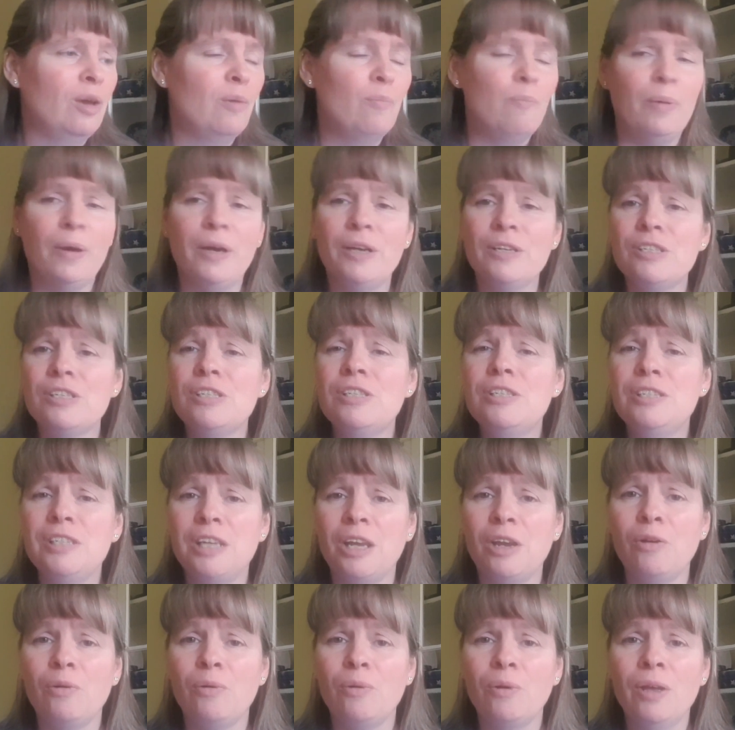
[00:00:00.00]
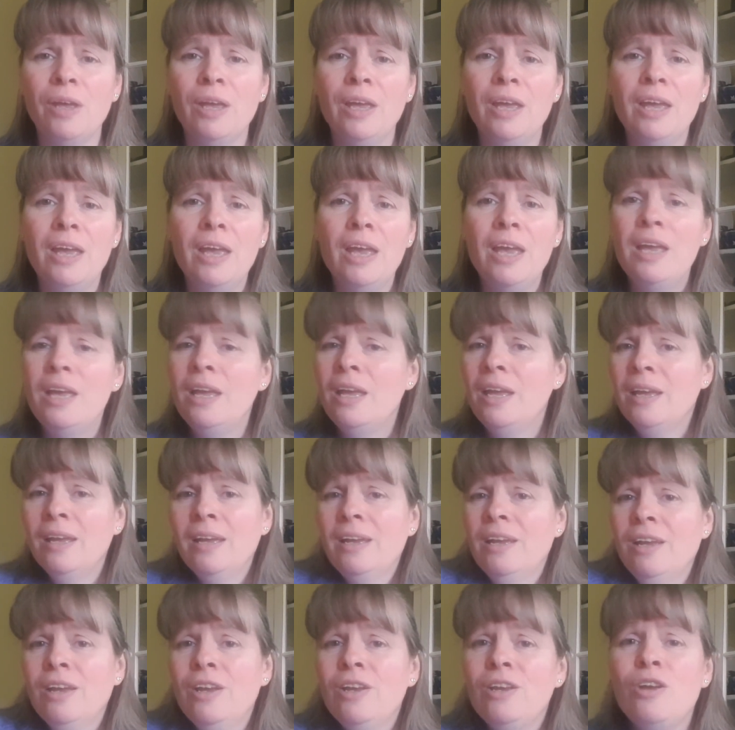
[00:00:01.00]
But still,
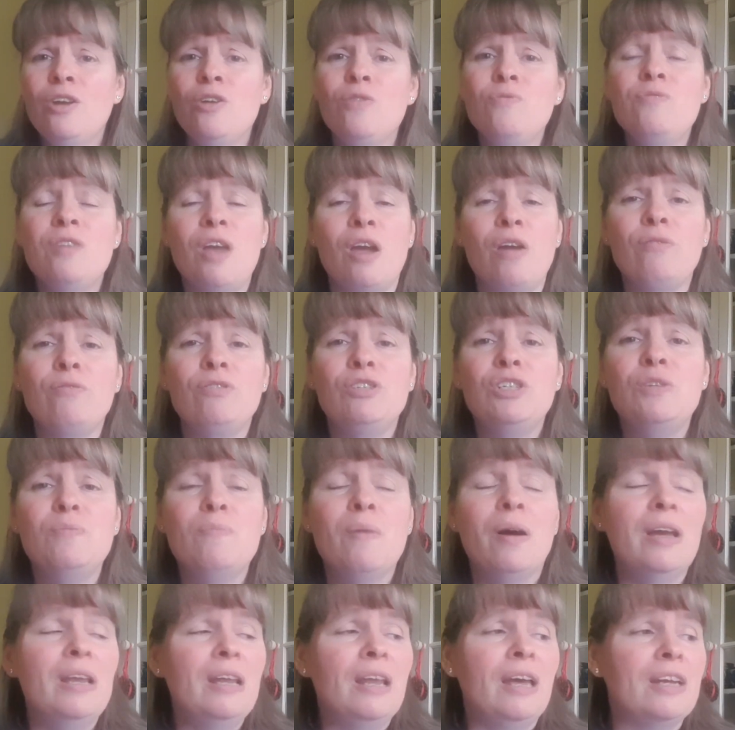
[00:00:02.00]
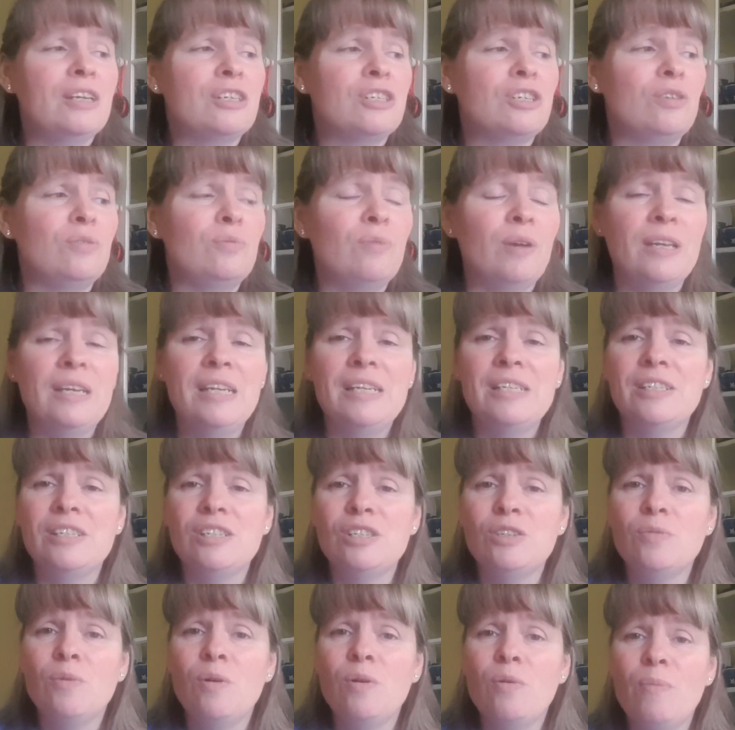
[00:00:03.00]
who knows, you might like to listen
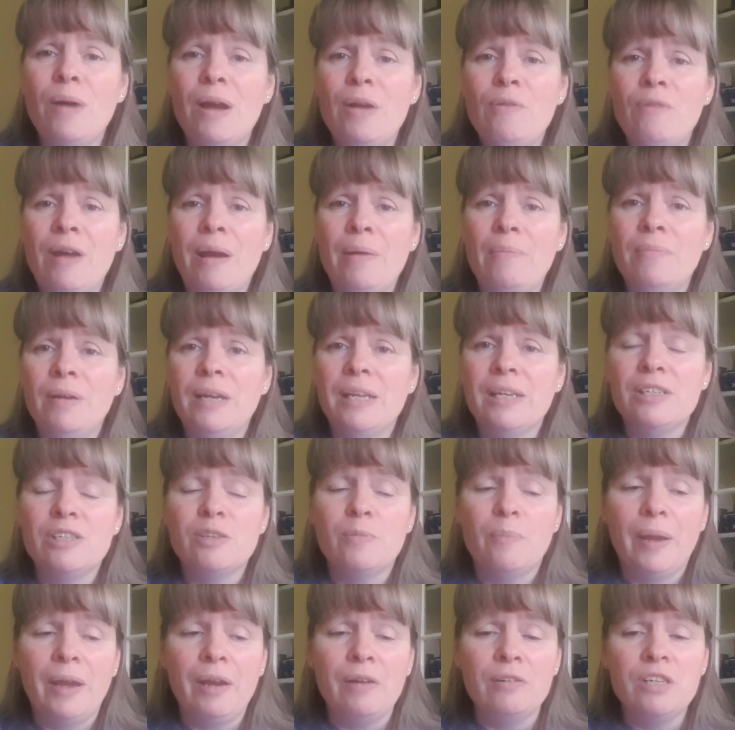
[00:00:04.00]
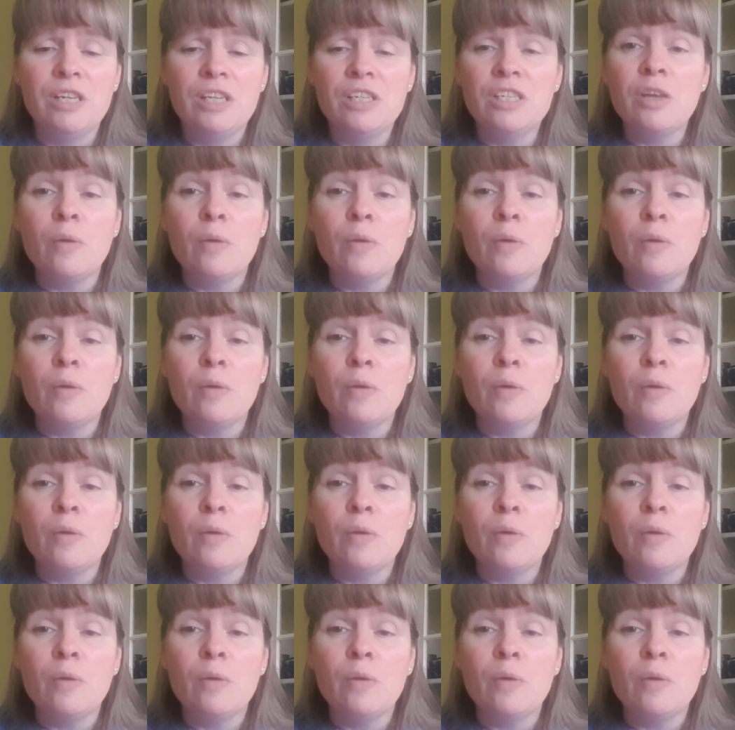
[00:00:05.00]
to all my ramblings about it.